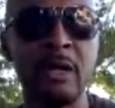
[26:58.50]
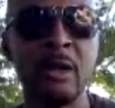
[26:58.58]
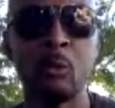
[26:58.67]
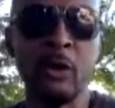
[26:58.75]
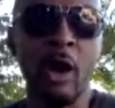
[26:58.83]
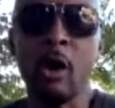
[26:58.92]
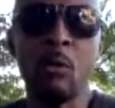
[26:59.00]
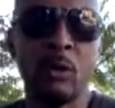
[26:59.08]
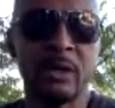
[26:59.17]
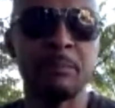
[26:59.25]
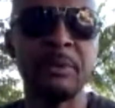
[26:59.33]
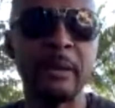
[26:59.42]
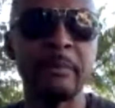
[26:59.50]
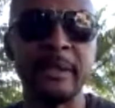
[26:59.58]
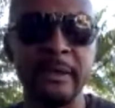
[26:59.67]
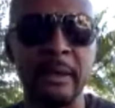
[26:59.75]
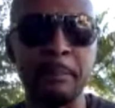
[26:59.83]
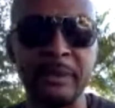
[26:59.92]
We all want to be able to
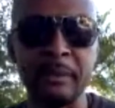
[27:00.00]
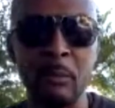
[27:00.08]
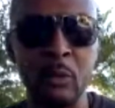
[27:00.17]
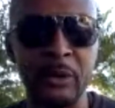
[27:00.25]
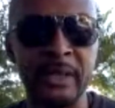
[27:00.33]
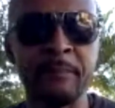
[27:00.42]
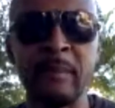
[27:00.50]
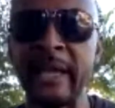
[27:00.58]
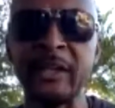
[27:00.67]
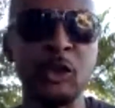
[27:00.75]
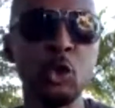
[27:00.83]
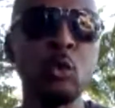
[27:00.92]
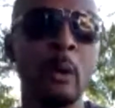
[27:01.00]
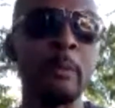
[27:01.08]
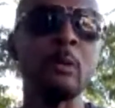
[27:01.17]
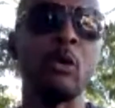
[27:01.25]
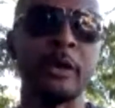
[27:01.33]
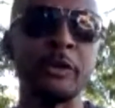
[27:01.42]
get up in the morning and do what
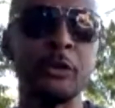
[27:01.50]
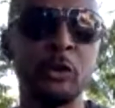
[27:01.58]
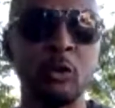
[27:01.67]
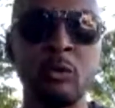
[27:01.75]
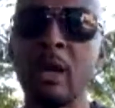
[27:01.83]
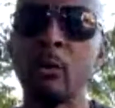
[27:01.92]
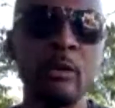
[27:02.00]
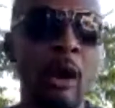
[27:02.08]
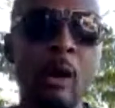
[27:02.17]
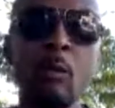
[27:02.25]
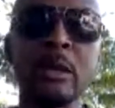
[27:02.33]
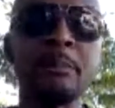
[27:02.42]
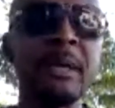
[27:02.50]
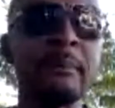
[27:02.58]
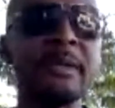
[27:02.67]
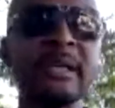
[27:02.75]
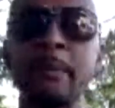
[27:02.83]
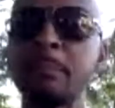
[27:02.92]
we want to do. We all want to be able
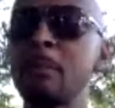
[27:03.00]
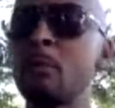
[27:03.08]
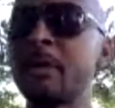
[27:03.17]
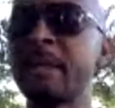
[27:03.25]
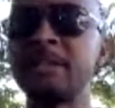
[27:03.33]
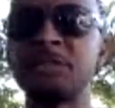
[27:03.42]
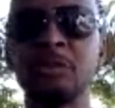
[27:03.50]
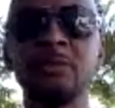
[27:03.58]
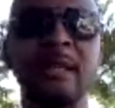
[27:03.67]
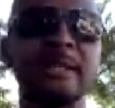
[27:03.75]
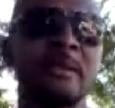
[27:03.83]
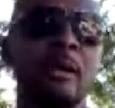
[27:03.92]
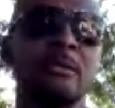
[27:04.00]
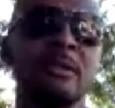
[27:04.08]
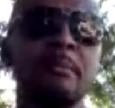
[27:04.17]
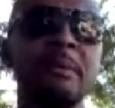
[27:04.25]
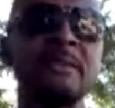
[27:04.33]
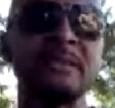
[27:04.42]
to get up in the morning and choose, let's go to
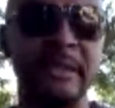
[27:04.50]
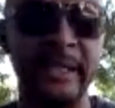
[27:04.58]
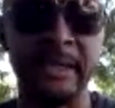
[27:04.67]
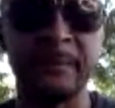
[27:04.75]
the beach today.